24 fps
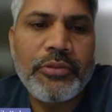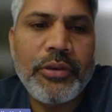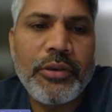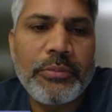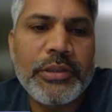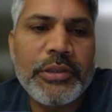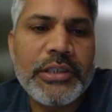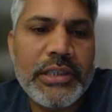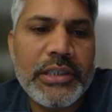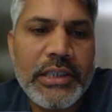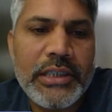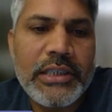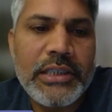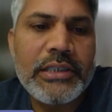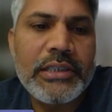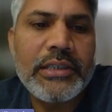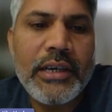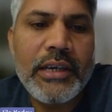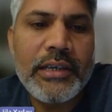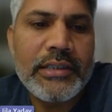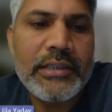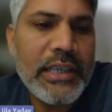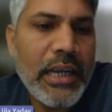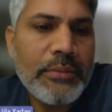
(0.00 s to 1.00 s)
the CE
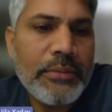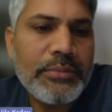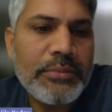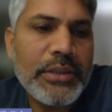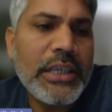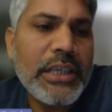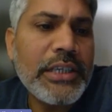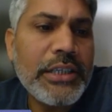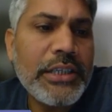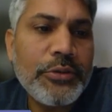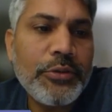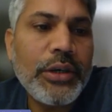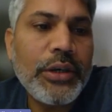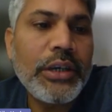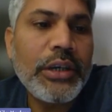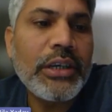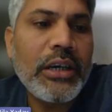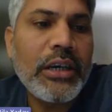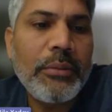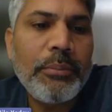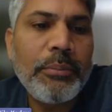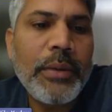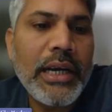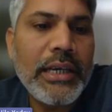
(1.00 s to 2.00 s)
side, Synapse Link, you can
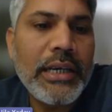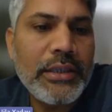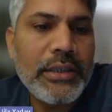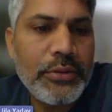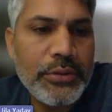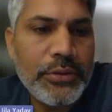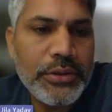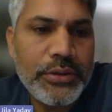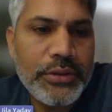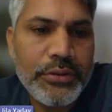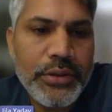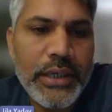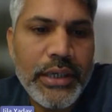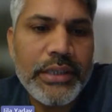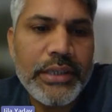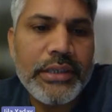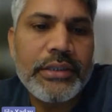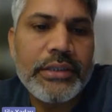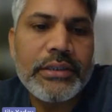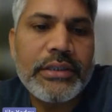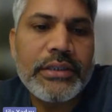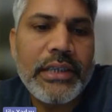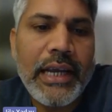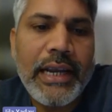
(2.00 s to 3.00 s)
combine those
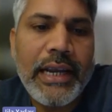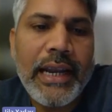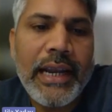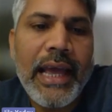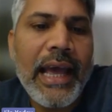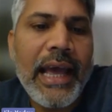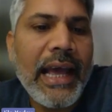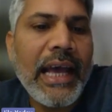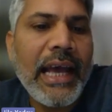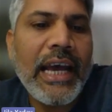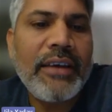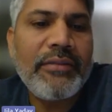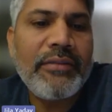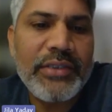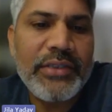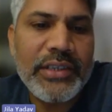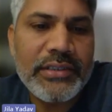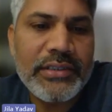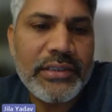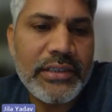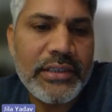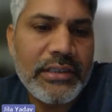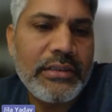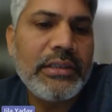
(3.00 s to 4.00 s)
together and have
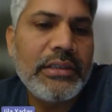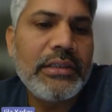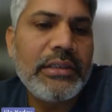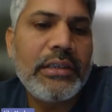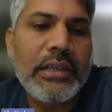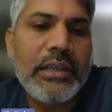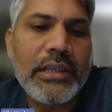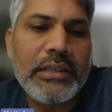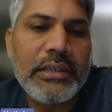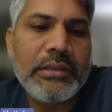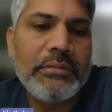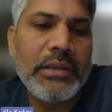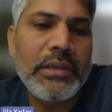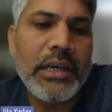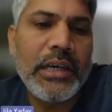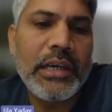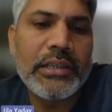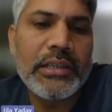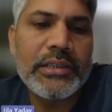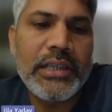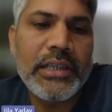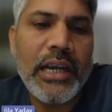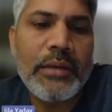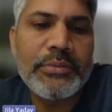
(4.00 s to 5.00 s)
this
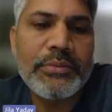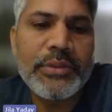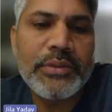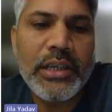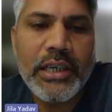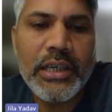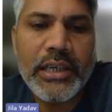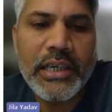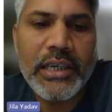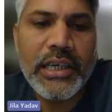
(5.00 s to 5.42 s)
Synapse Link